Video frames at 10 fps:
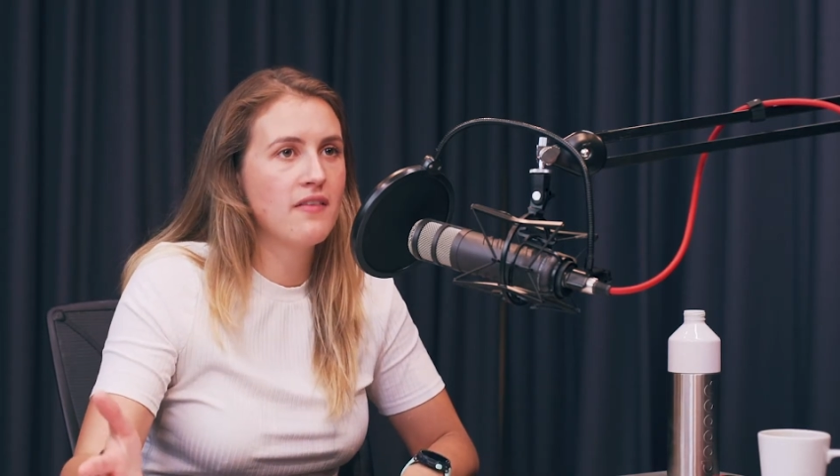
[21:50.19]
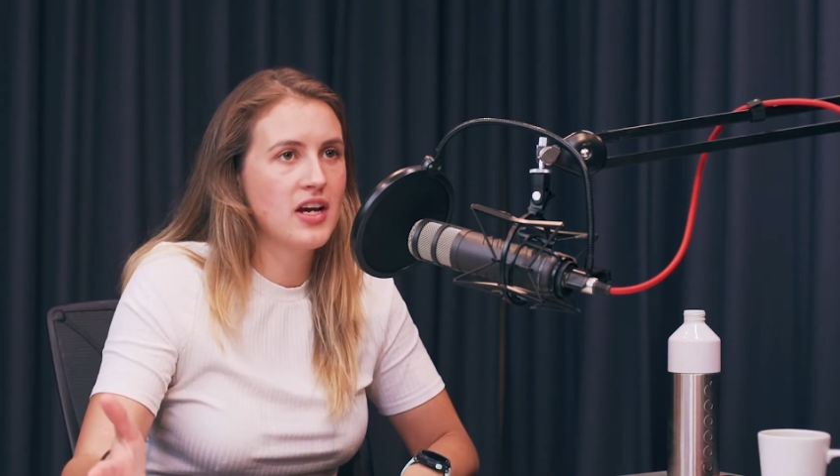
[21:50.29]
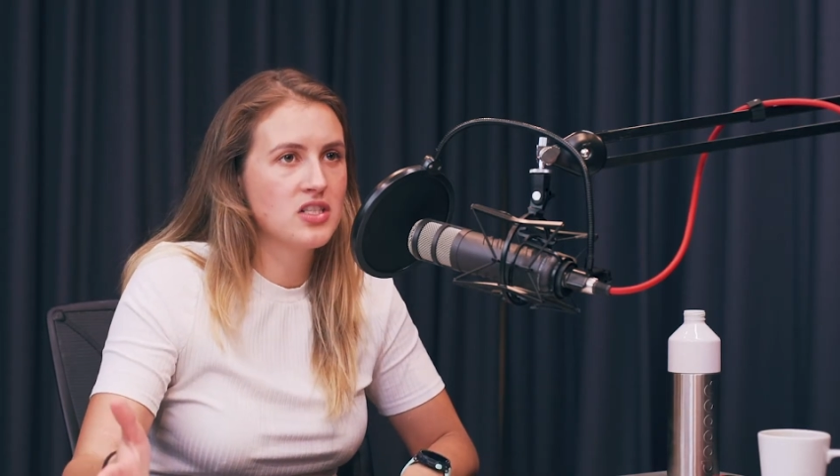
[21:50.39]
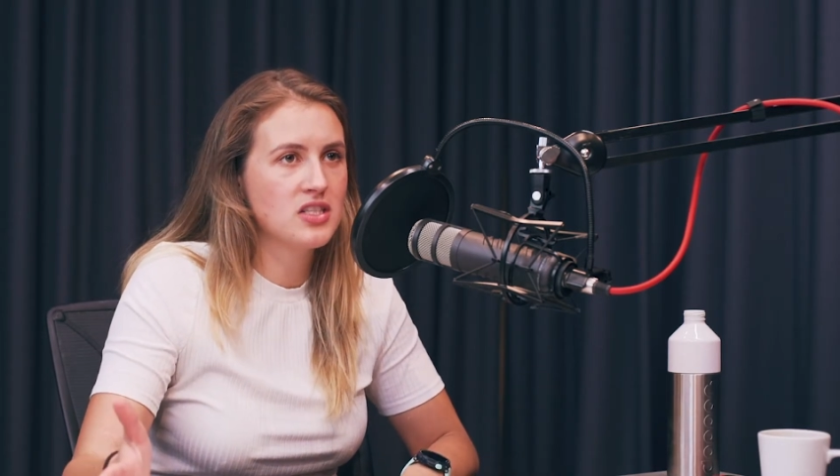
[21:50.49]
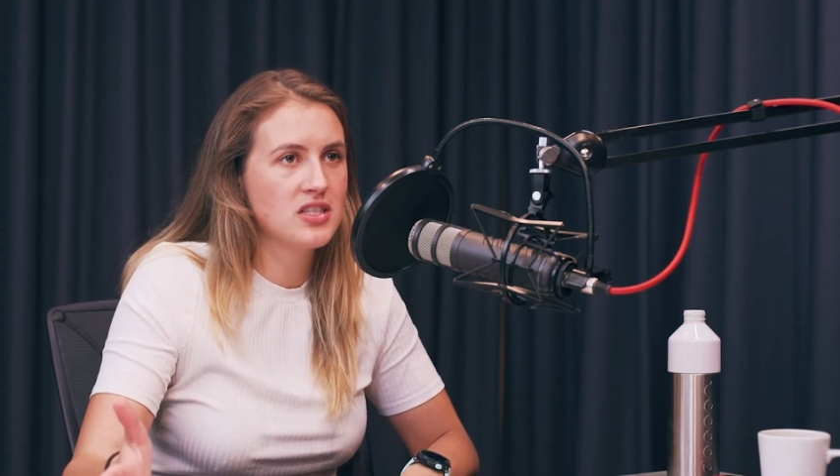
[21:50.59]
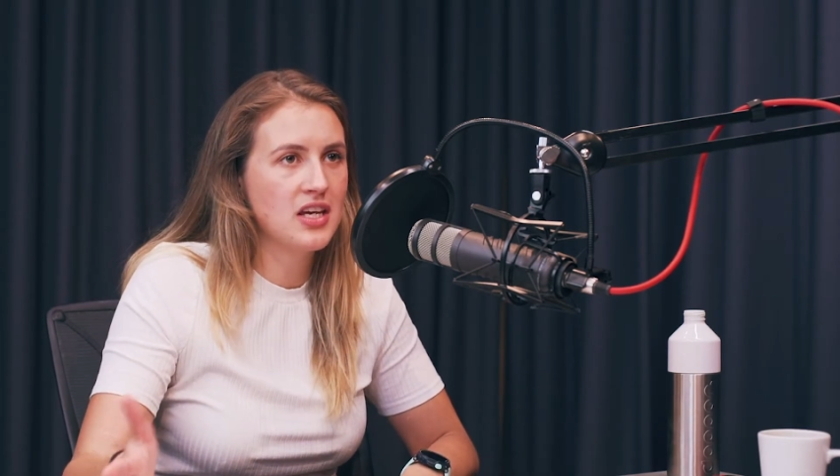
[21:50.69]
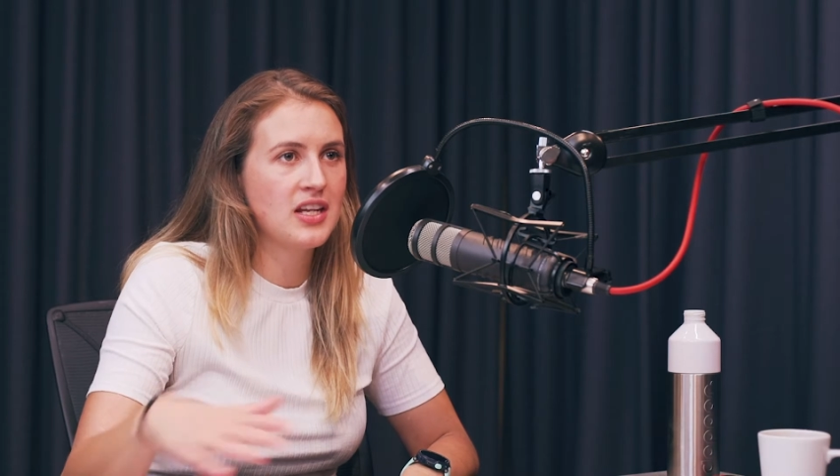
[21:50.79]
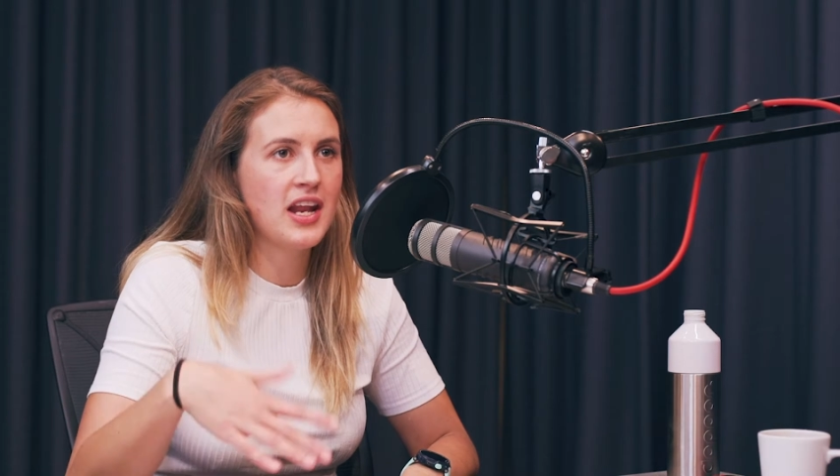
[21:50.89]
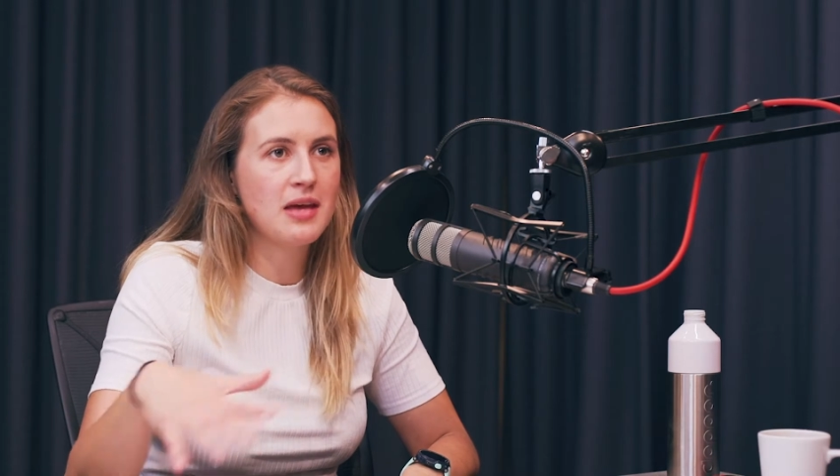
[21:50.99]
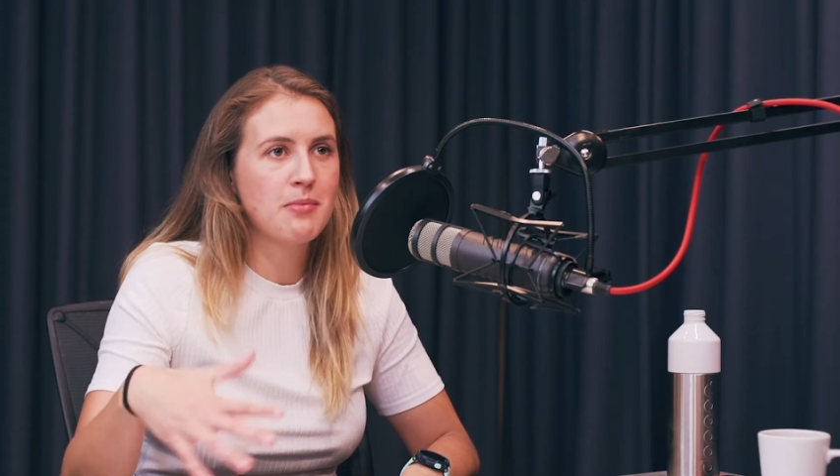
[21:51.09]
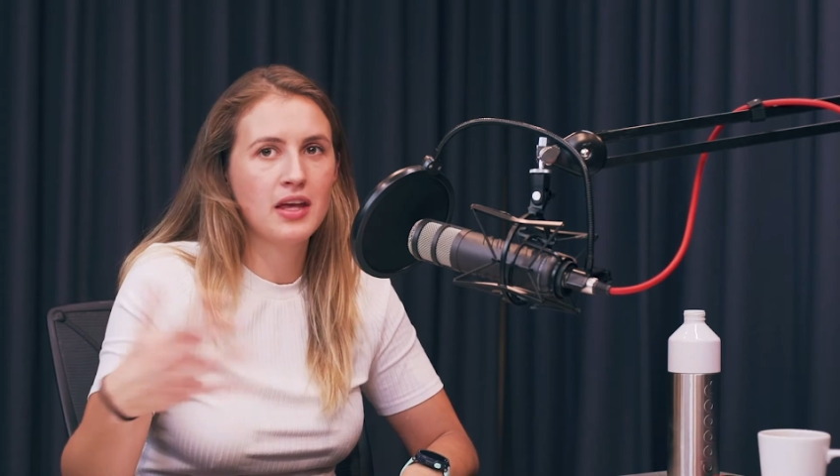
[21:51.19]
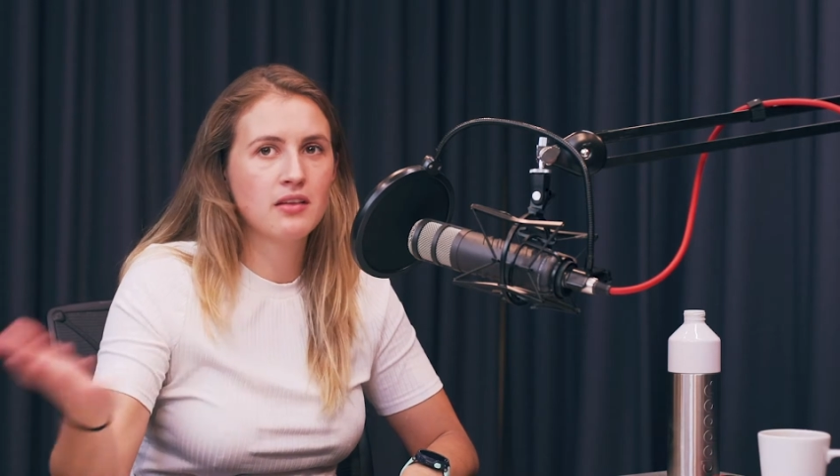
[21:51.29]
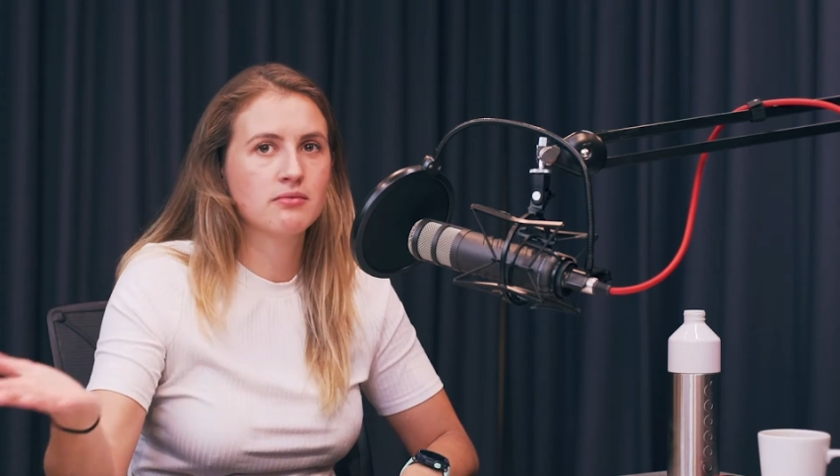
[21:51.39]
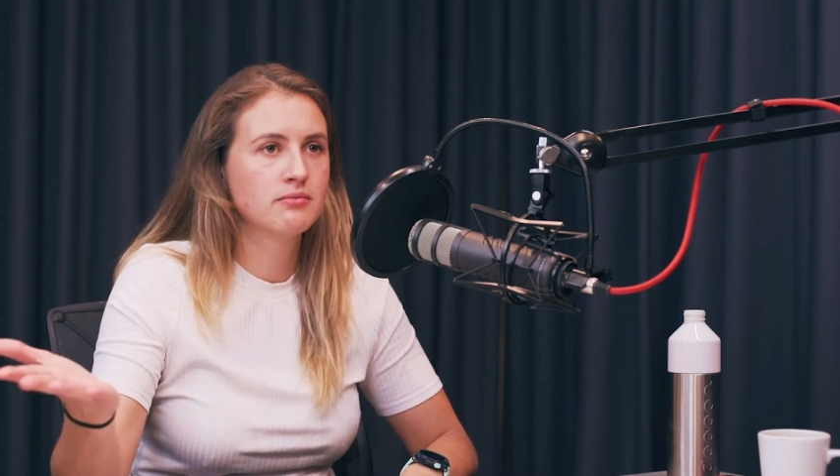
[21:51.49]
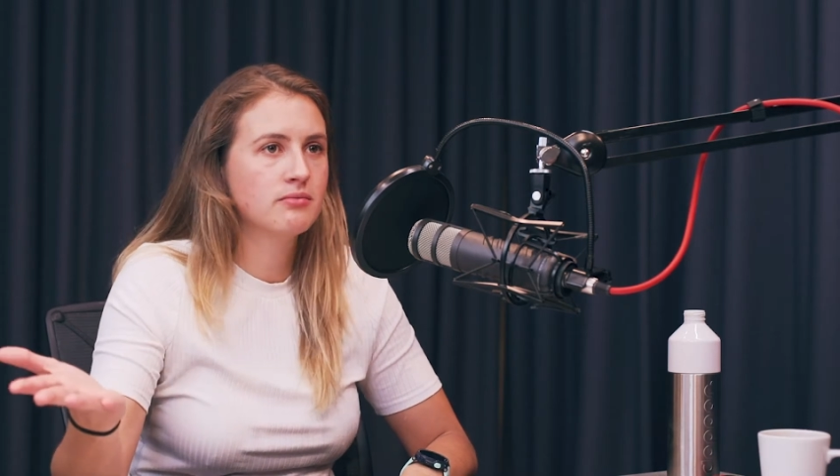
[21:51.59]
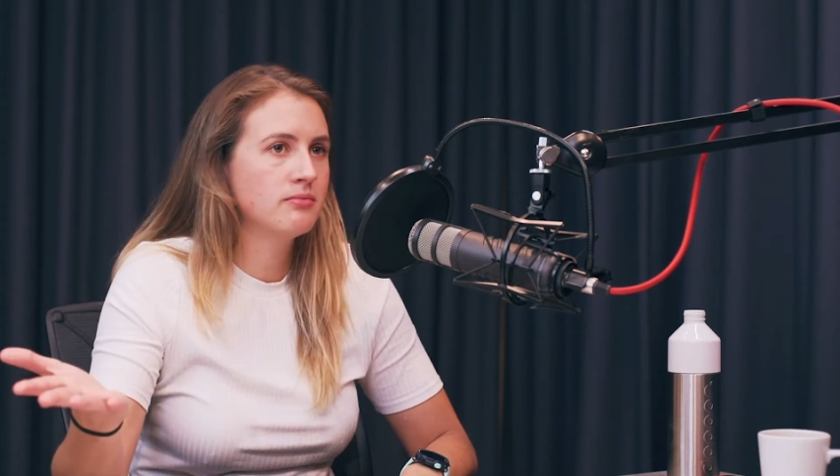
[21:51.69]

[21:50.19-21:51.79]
agency naming